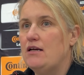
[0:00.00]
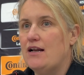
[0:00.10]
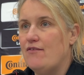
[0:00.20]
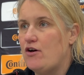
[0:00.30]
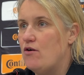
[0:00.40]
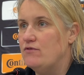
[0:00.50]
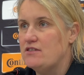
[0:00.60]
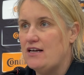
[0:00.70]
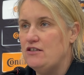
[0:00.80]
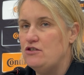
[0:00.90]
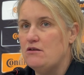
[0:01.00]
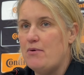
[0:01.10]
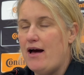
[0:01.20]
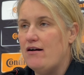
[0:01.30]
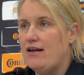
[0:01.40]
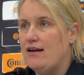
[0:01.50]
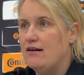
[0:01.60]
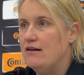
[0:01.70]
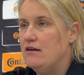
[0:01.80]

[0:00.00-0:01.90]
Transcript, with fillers: we can have a conversation about it.